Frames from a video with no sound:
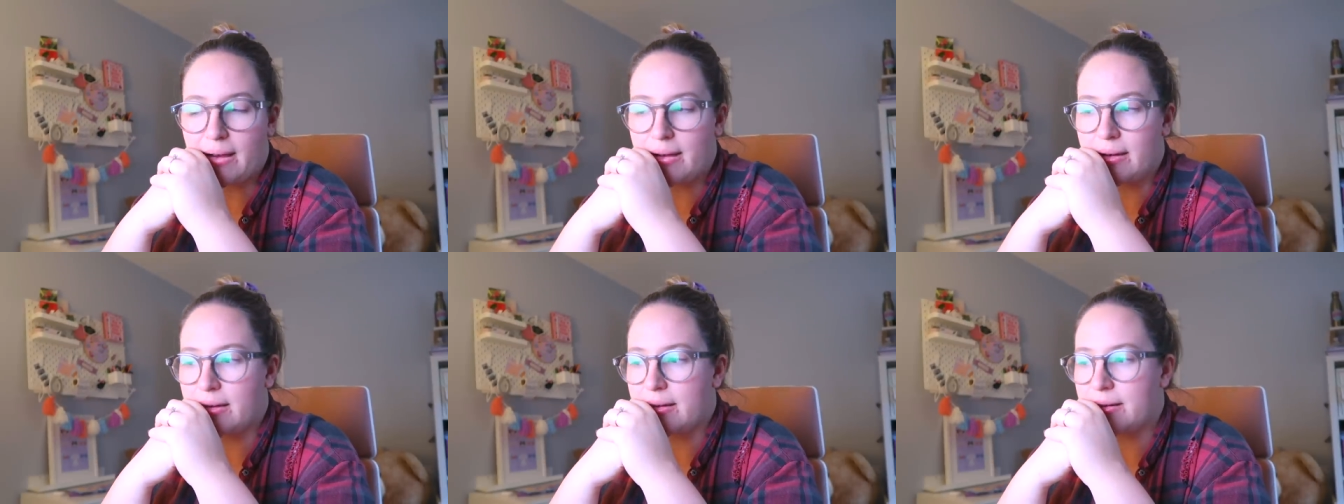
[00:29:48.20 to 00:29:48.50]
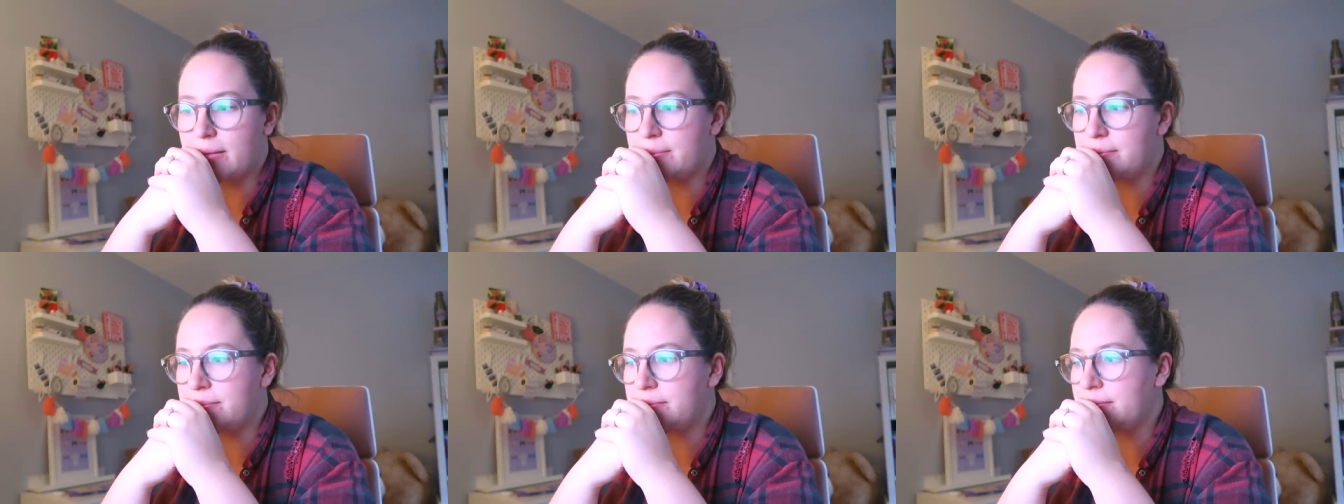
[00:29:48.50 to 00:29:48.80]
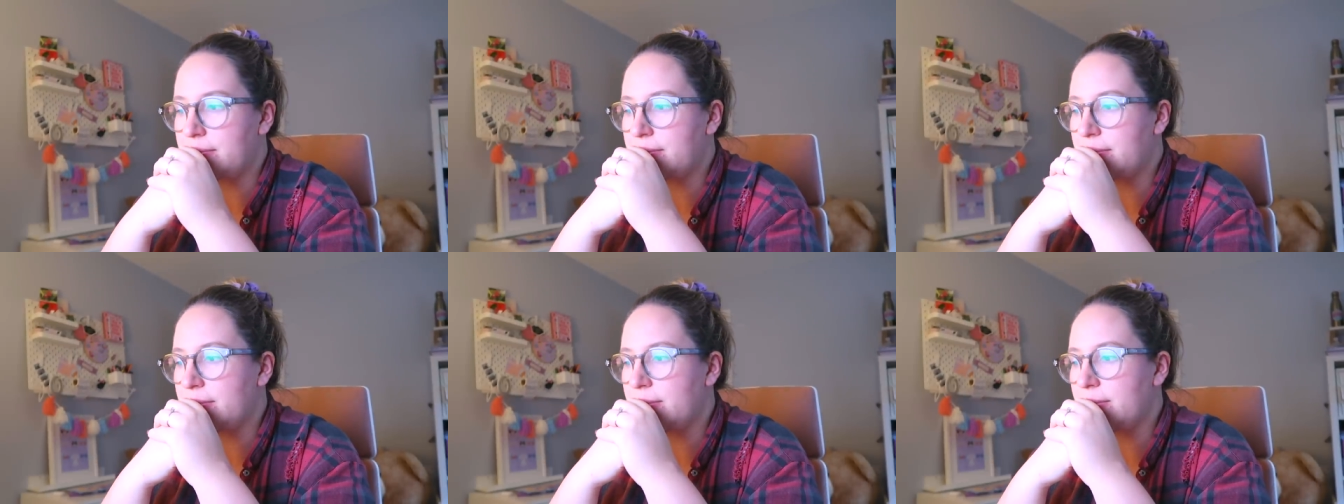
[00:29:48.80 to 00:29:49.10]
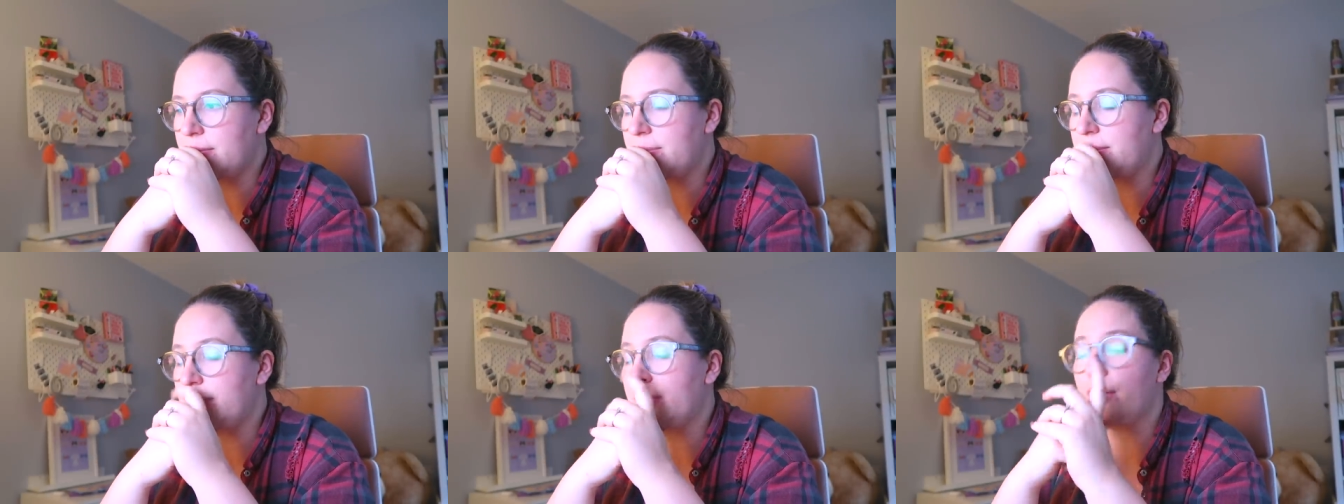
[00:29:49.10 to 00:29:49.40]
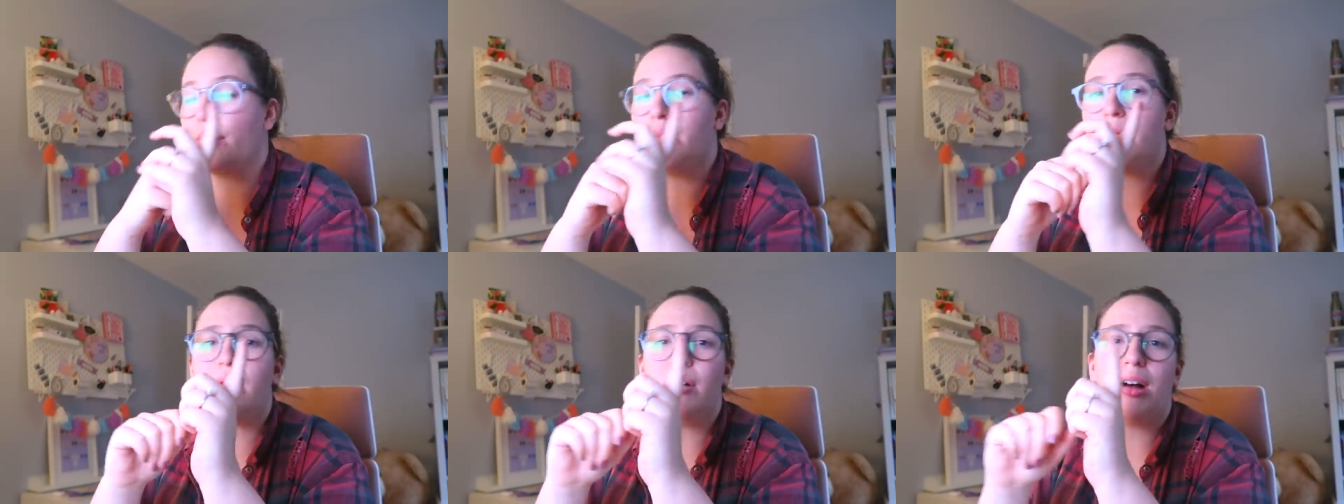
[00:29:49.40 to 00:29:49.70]
um,
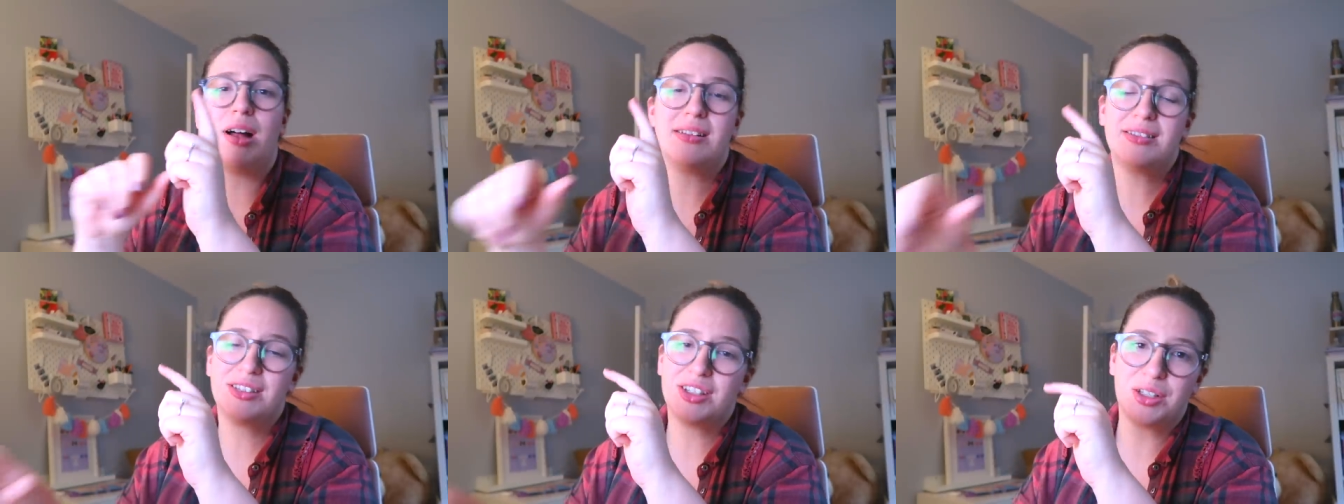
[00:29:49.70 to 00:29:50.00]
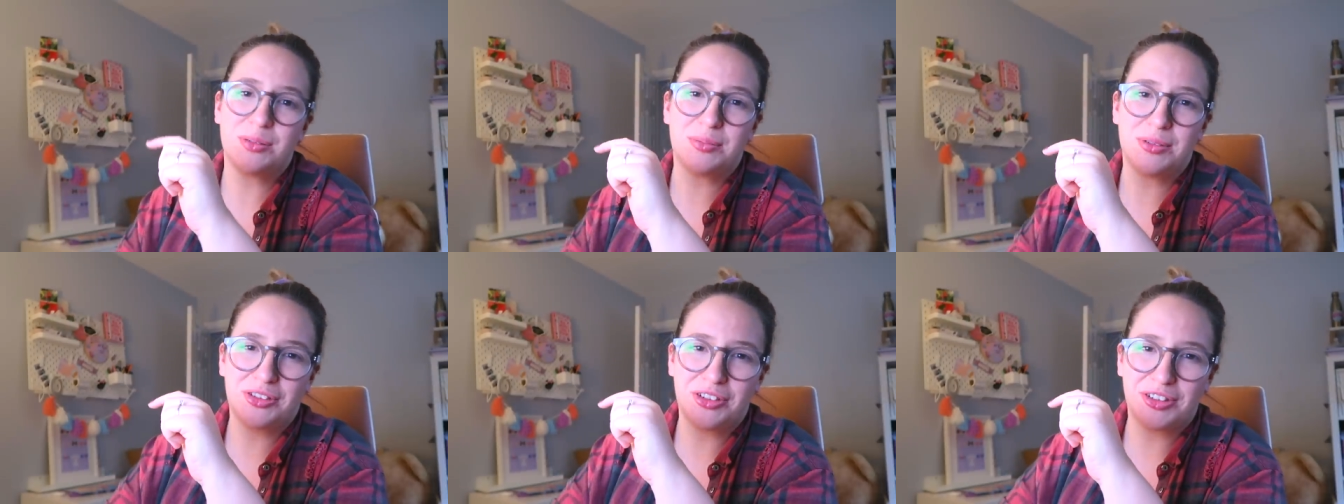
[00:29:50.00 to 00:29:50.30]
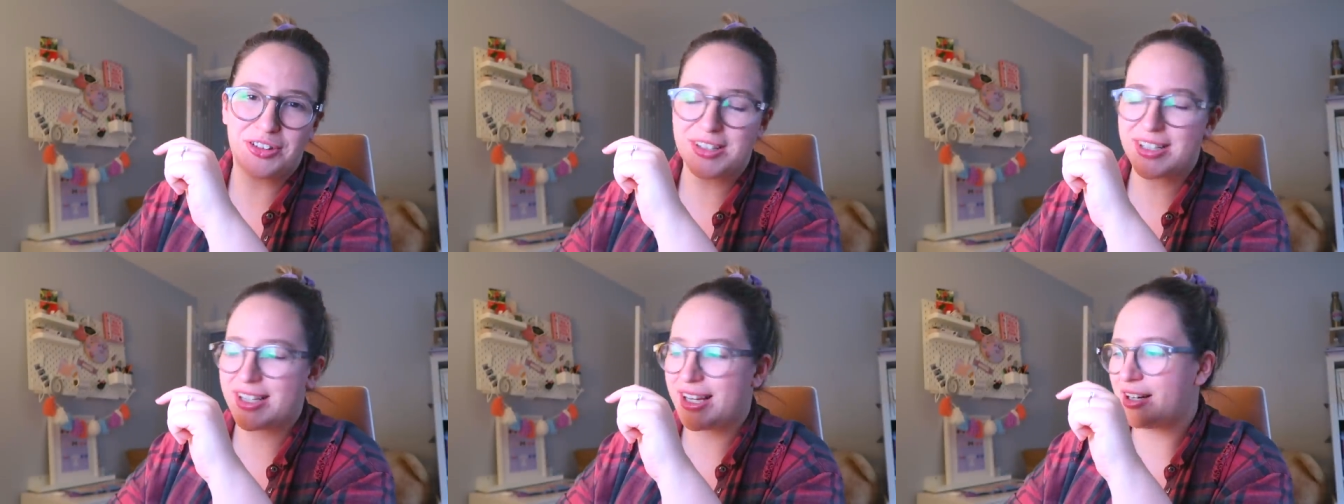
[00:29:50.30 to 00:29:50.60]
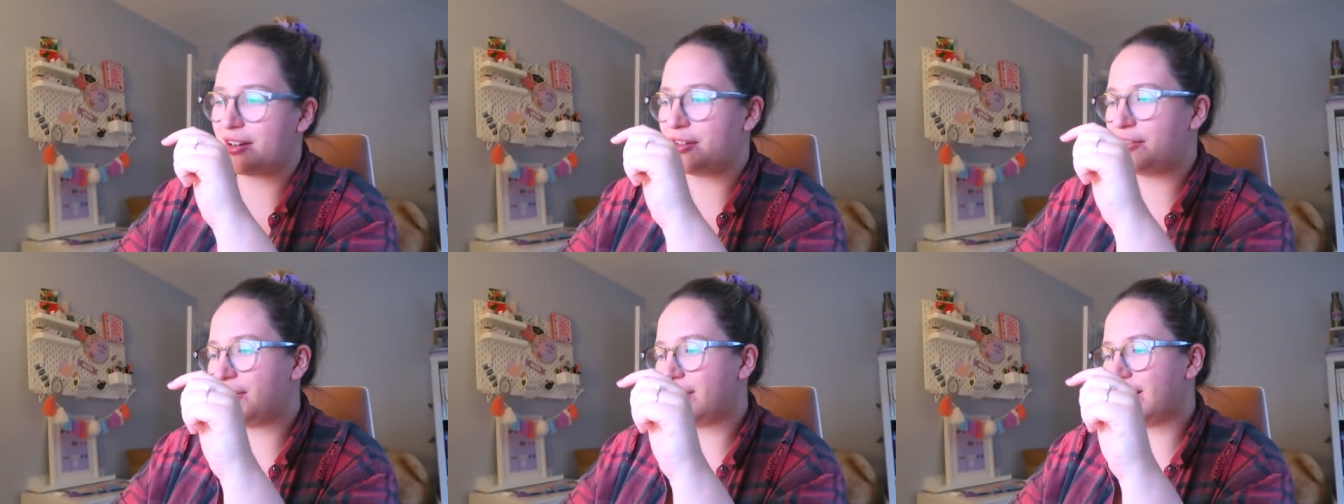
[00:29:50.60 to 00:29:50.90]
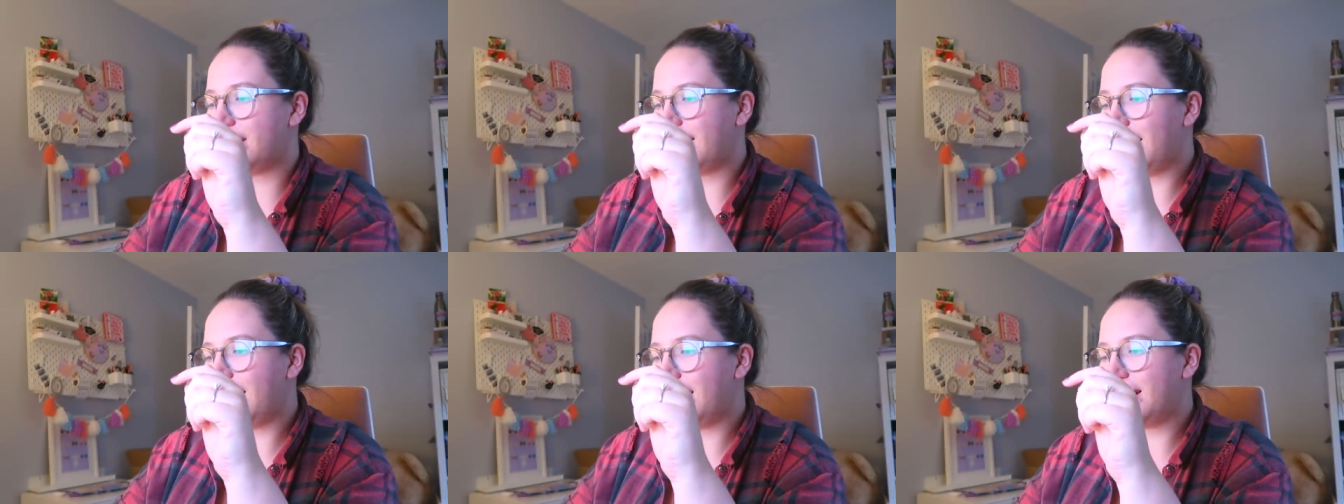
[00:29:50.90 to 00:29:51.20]
but what I'll do before I sign off for
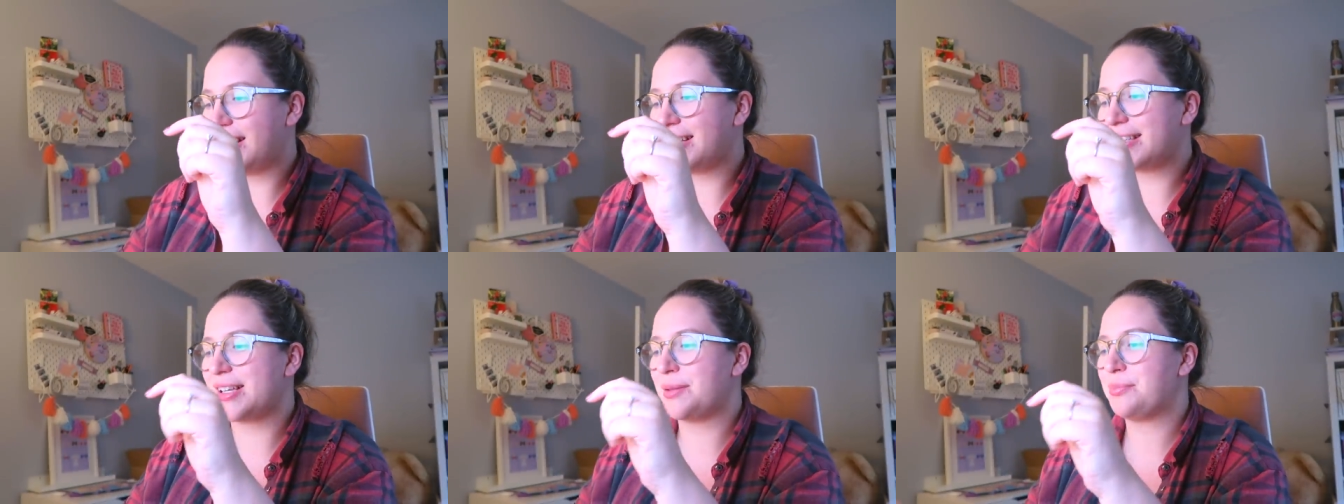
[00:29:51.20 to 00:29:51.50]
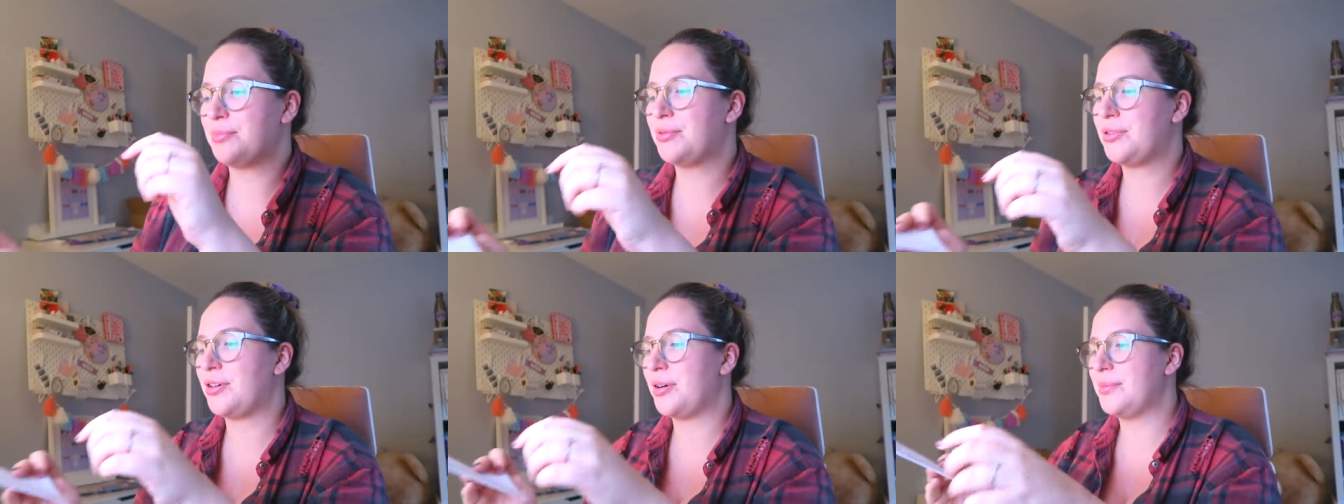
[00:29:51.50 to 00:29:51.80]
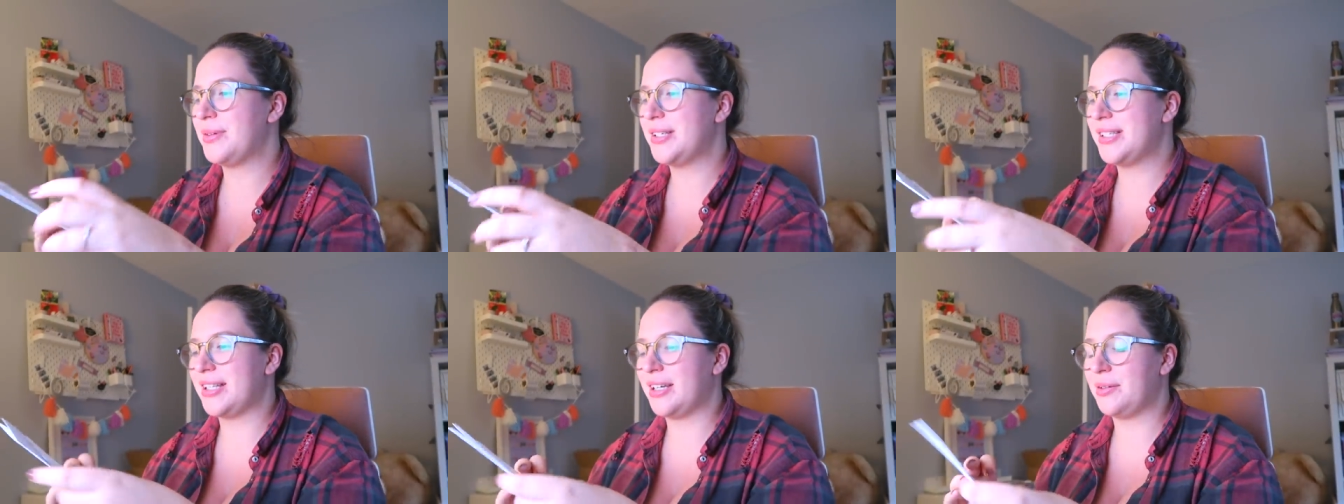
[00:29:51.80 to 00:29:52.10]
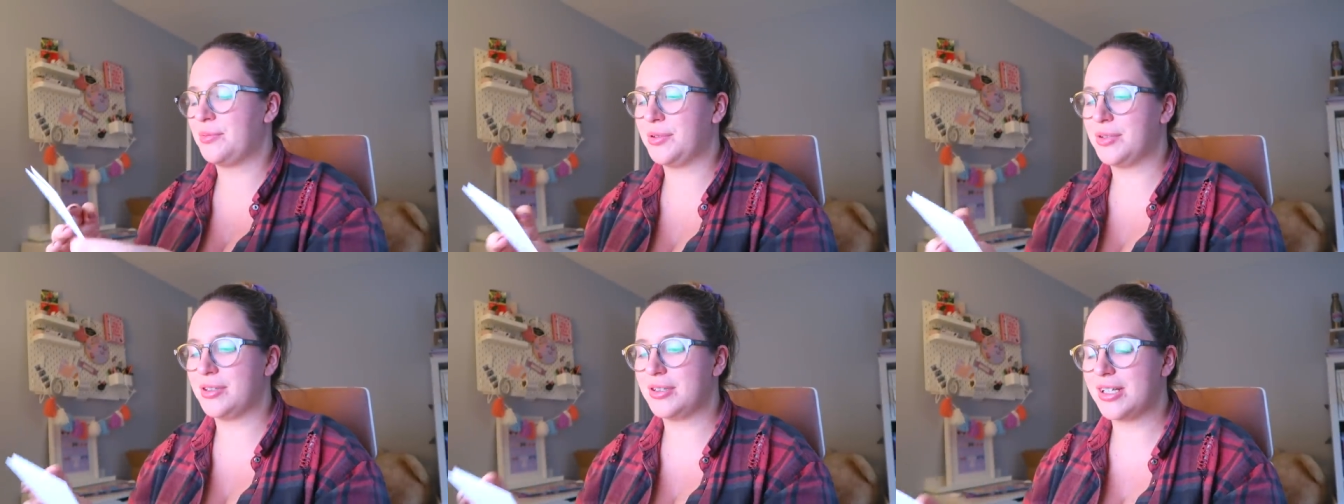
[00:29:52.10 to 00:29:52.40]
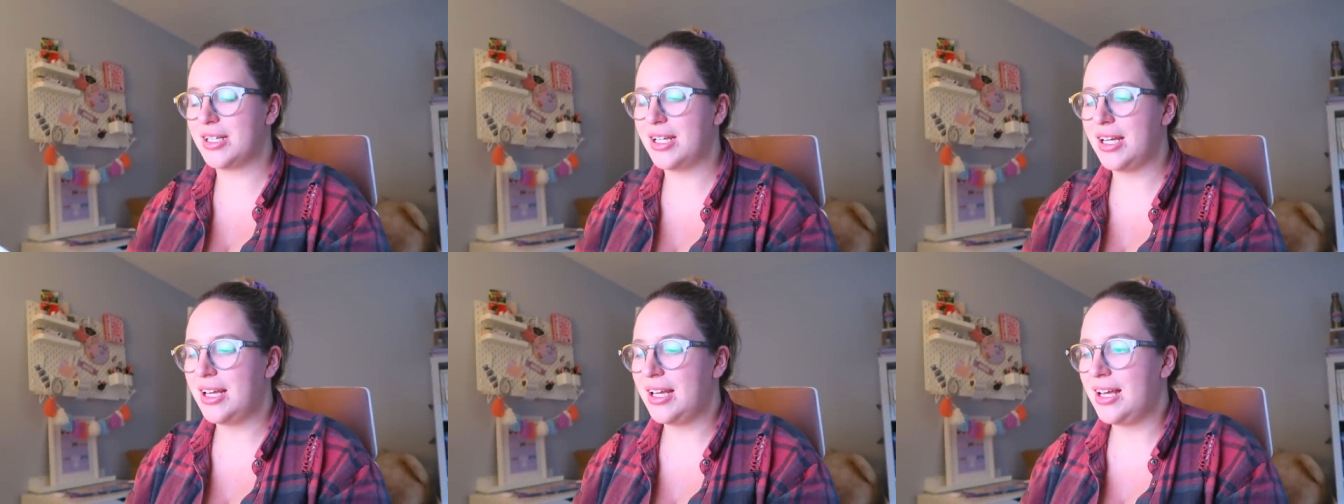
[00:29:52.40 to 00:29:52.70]
the night, because I promised I would,